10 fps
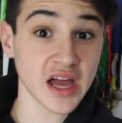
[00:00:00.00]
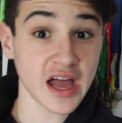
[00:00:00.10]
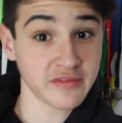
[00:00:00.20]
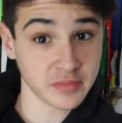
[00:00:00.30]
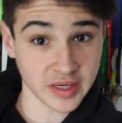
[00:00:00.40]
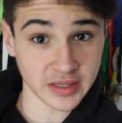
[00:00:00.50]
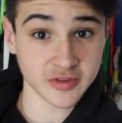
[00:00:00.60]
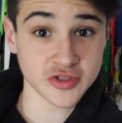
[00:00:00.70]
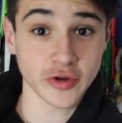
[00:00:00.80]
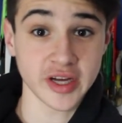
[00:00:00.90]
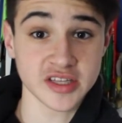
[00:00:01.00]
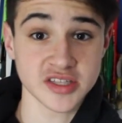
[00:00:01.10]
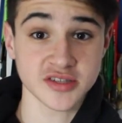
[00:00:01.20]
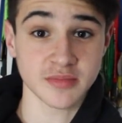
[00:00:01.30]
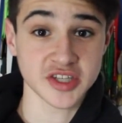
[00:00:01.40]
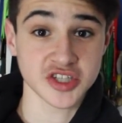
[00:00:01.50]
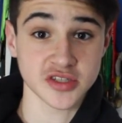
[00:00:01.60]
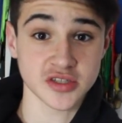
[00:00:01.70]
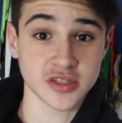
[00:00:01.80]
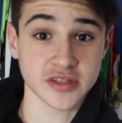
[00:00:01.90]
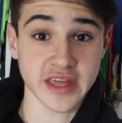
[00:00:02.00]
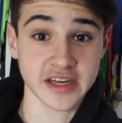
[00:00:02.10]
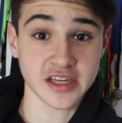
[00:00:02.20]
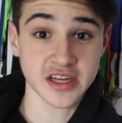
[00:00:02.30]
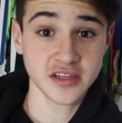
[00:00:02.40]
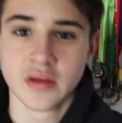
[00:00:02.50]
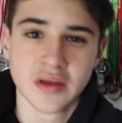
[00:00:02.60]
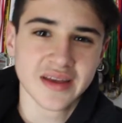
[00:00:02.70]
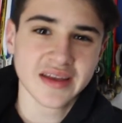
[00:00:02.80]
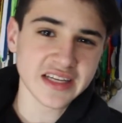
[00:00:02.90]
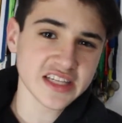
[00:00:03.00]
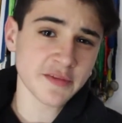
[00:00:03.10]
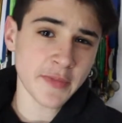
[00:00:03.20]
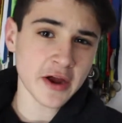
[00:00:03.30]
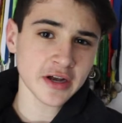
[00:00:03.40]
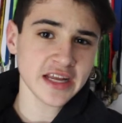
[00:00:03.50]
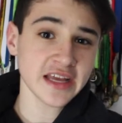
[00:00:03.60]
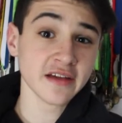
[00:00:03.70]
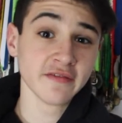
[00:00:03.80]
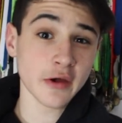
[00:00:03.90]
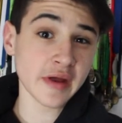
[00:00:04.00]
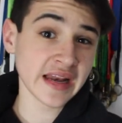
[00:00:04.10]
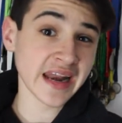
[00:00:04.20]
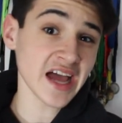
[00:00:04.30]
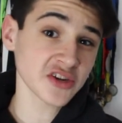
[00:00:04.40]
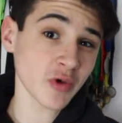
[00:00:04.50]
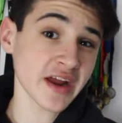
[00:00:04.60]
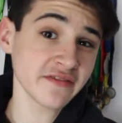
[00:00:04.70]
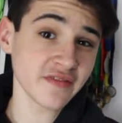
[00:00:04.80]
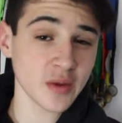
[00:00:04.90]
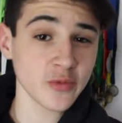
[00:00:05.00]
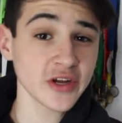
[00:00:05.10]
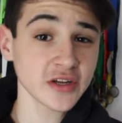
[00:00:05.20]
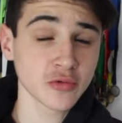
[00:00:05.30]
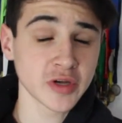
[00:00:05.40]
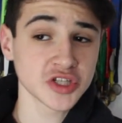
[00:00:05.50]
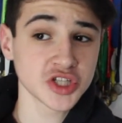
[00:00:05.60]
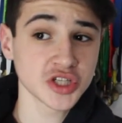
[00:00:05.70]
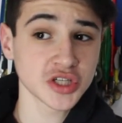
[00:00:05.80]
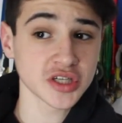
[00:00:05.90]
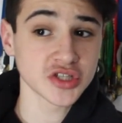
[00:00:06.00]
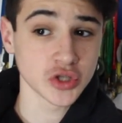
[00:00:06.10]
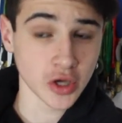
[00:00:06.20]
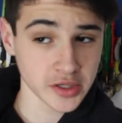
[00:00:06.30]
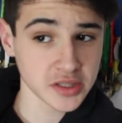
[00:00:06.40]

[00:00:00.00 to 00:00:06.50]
I haven't been able to read as much as that yet. It is apparently a very lightweight fabric, which is good.